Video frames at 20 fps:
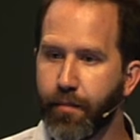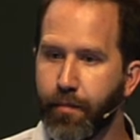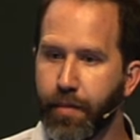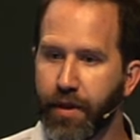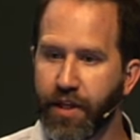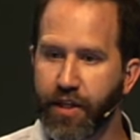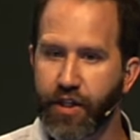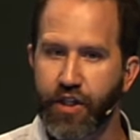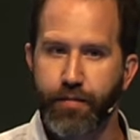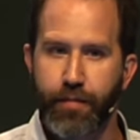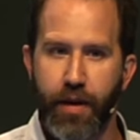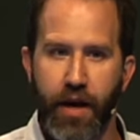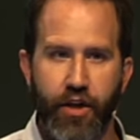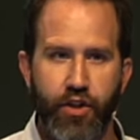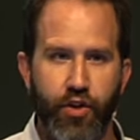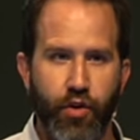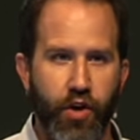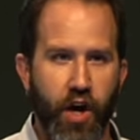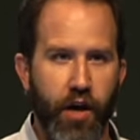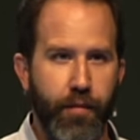But the
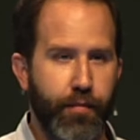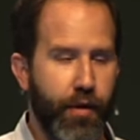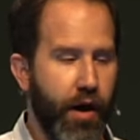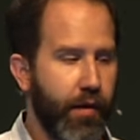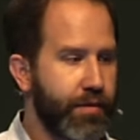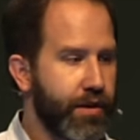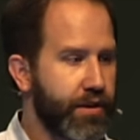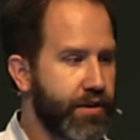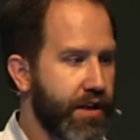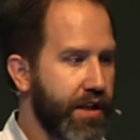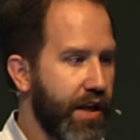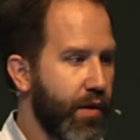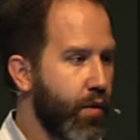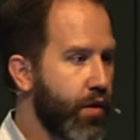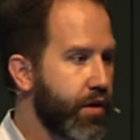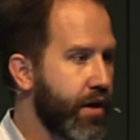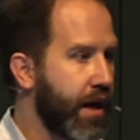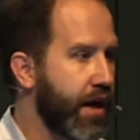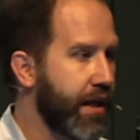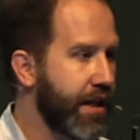specs are not published, and they
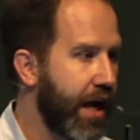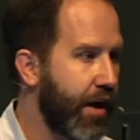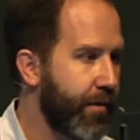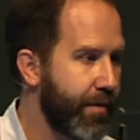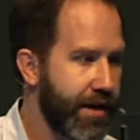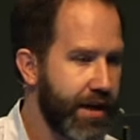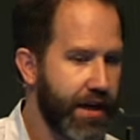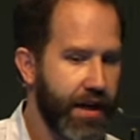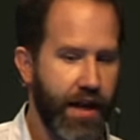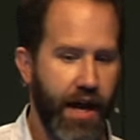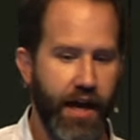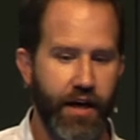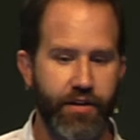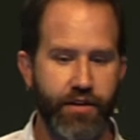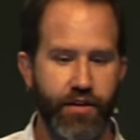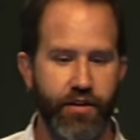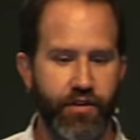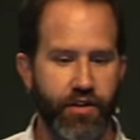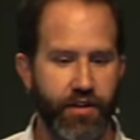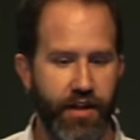will not allow me to get
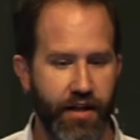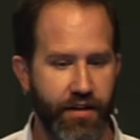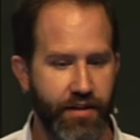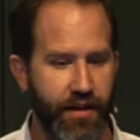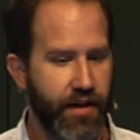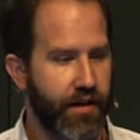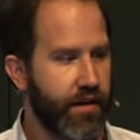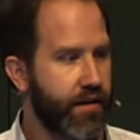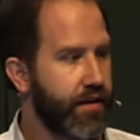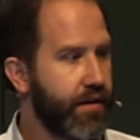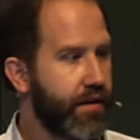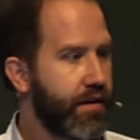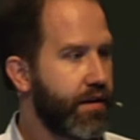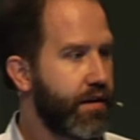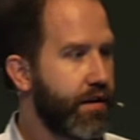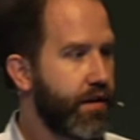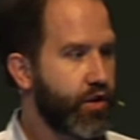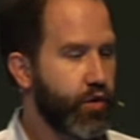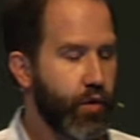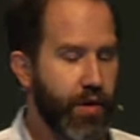access to that data.
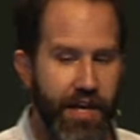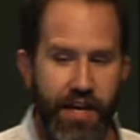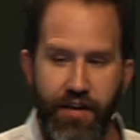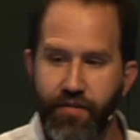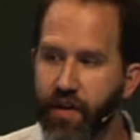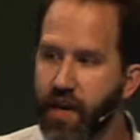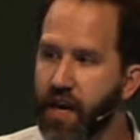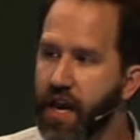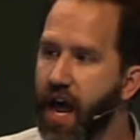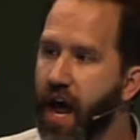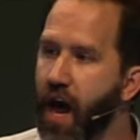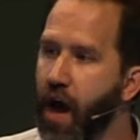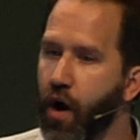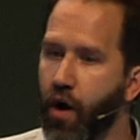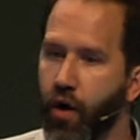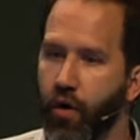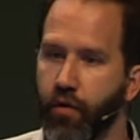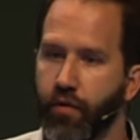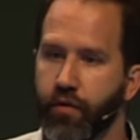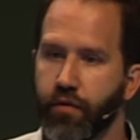So even
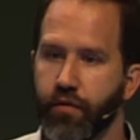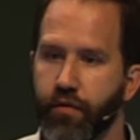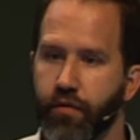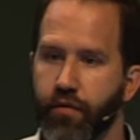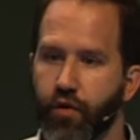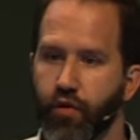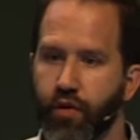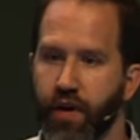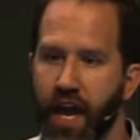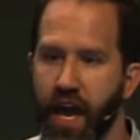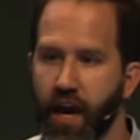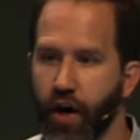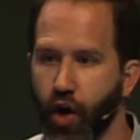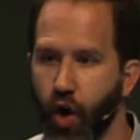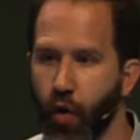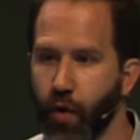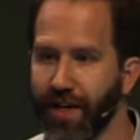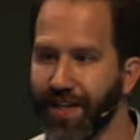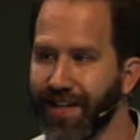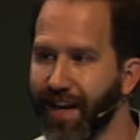now, you can't
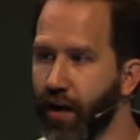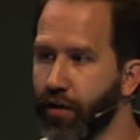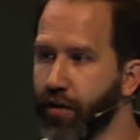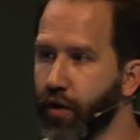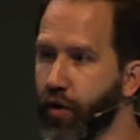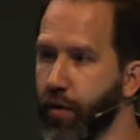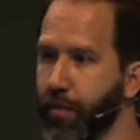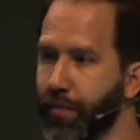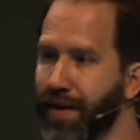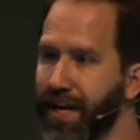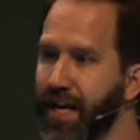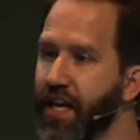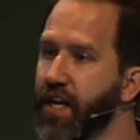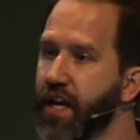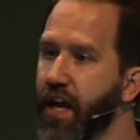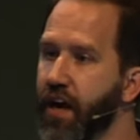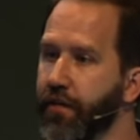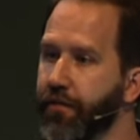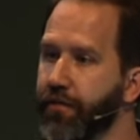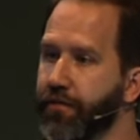go and download a
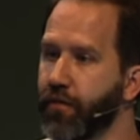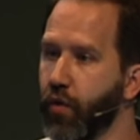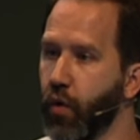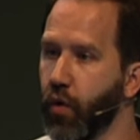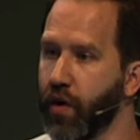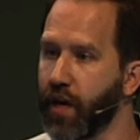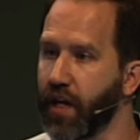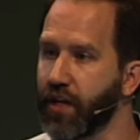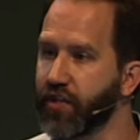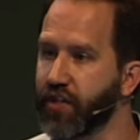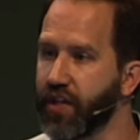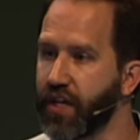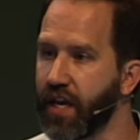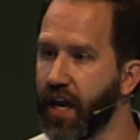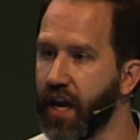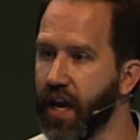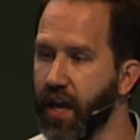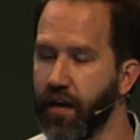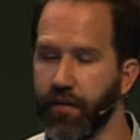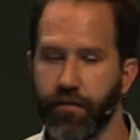PDF or an
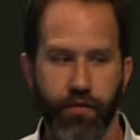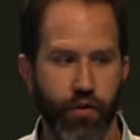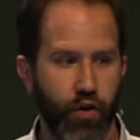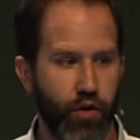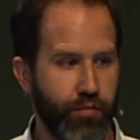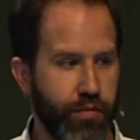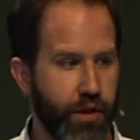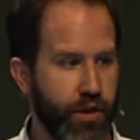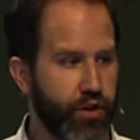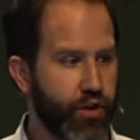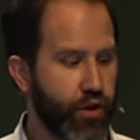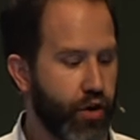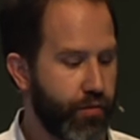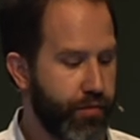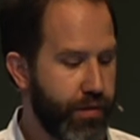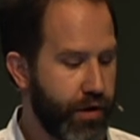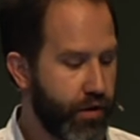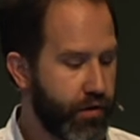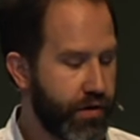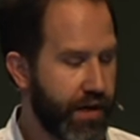SDK for your blood sugar
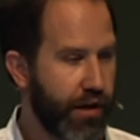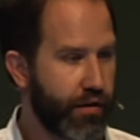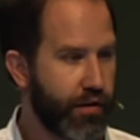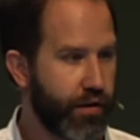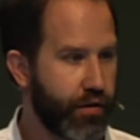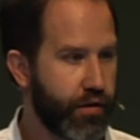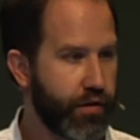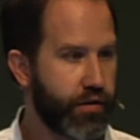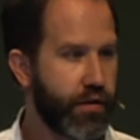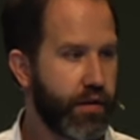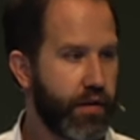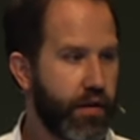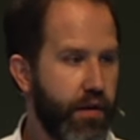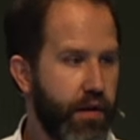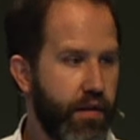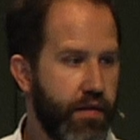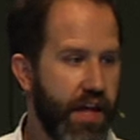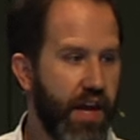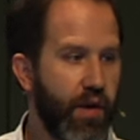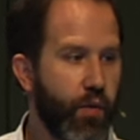meter downloader.
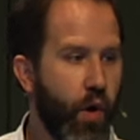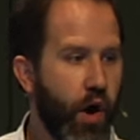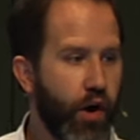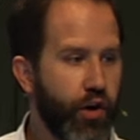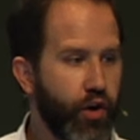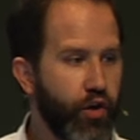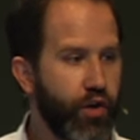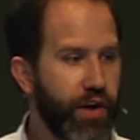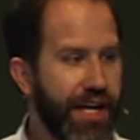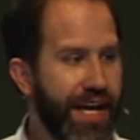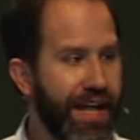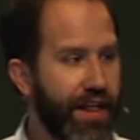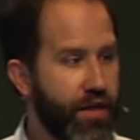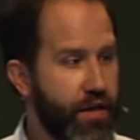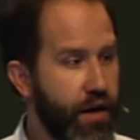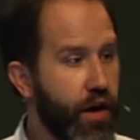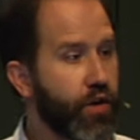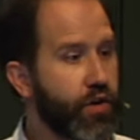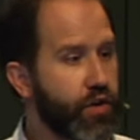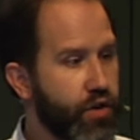They want you to get
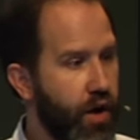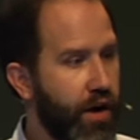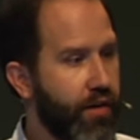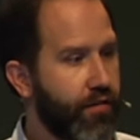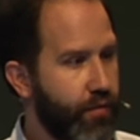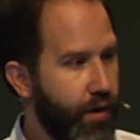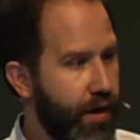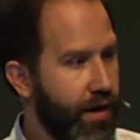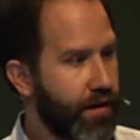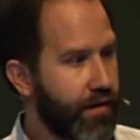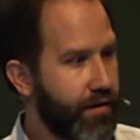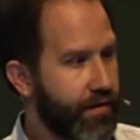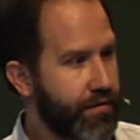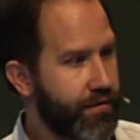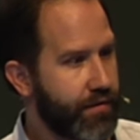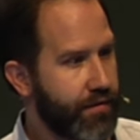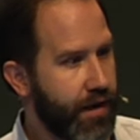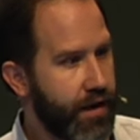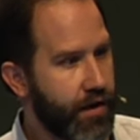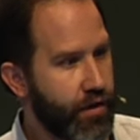their software
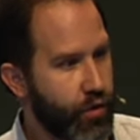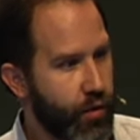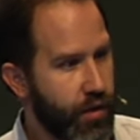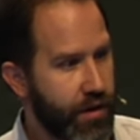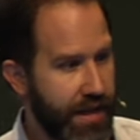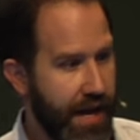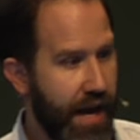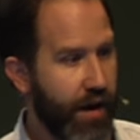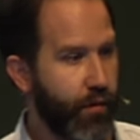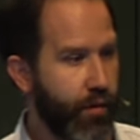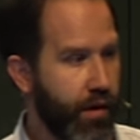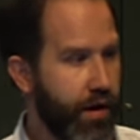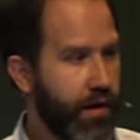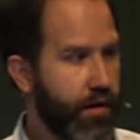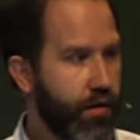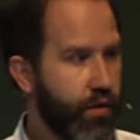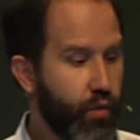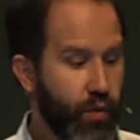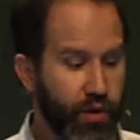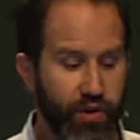and do it that
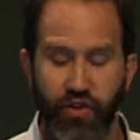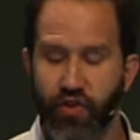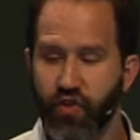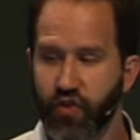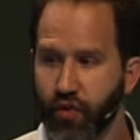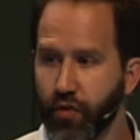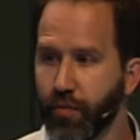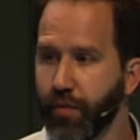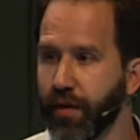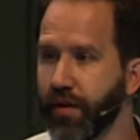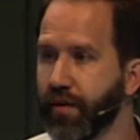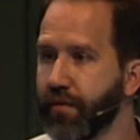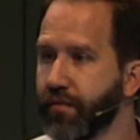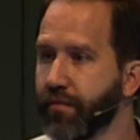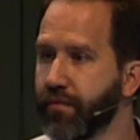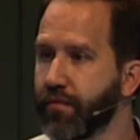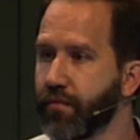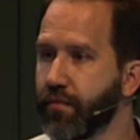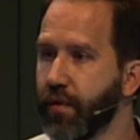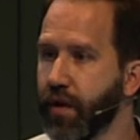way, which is stupid.
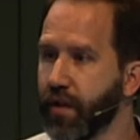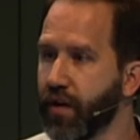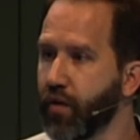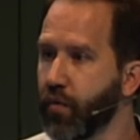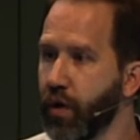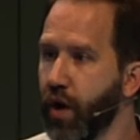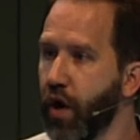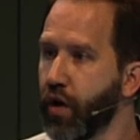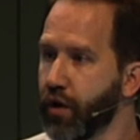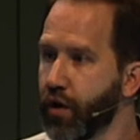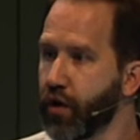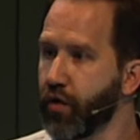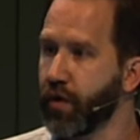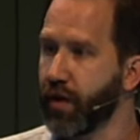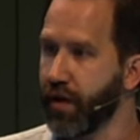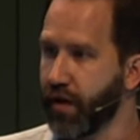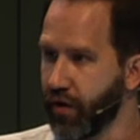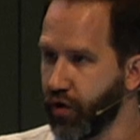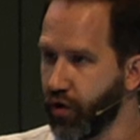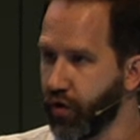I think we all
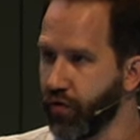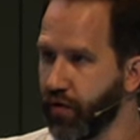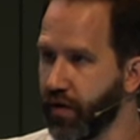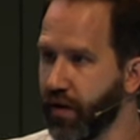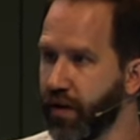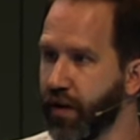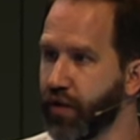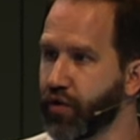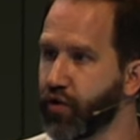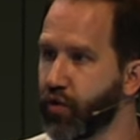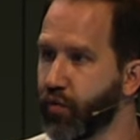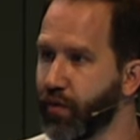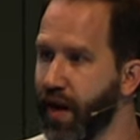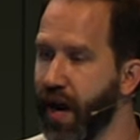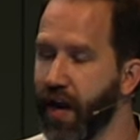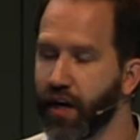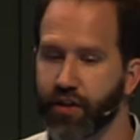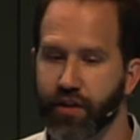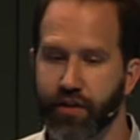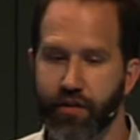agree, and your initial
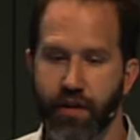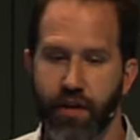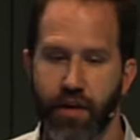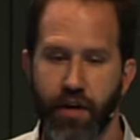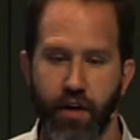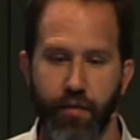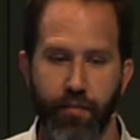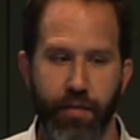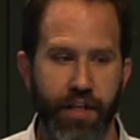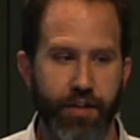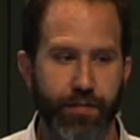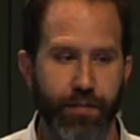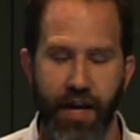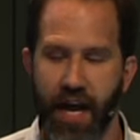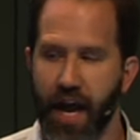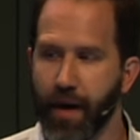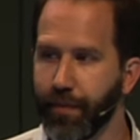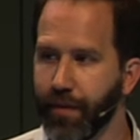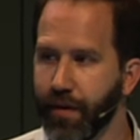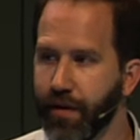reaction makes me
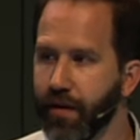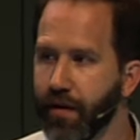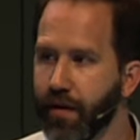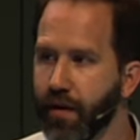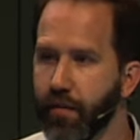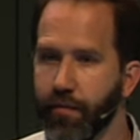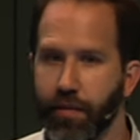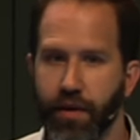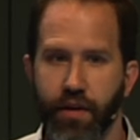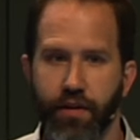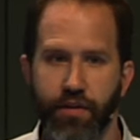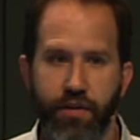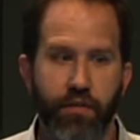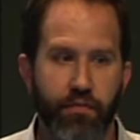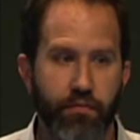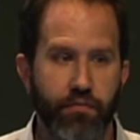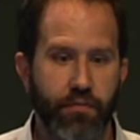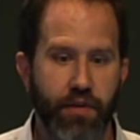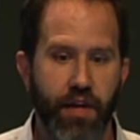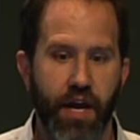happy because,
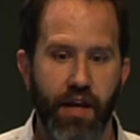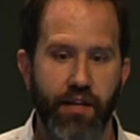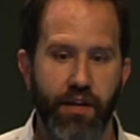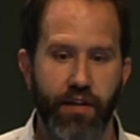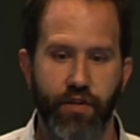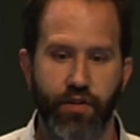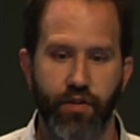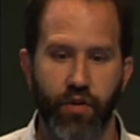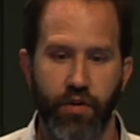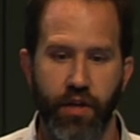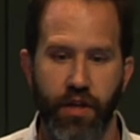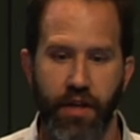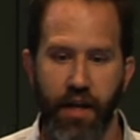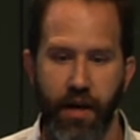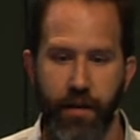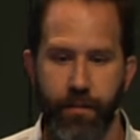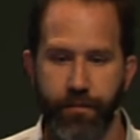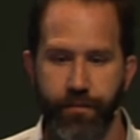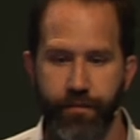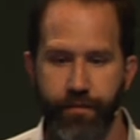yeah, that's totally
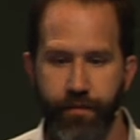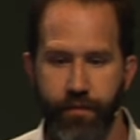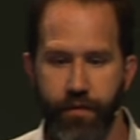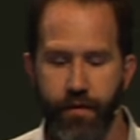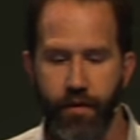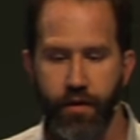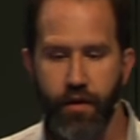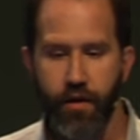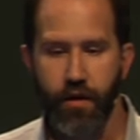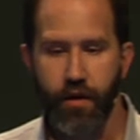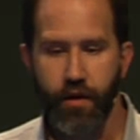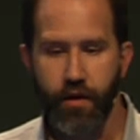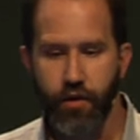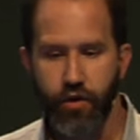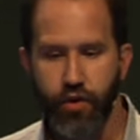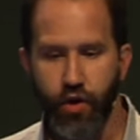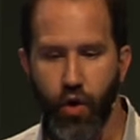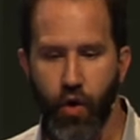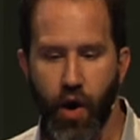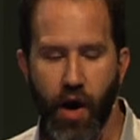lame.
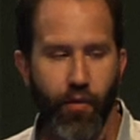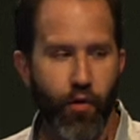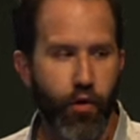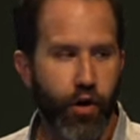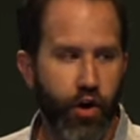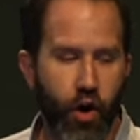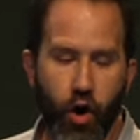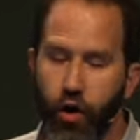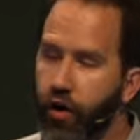So I wrote an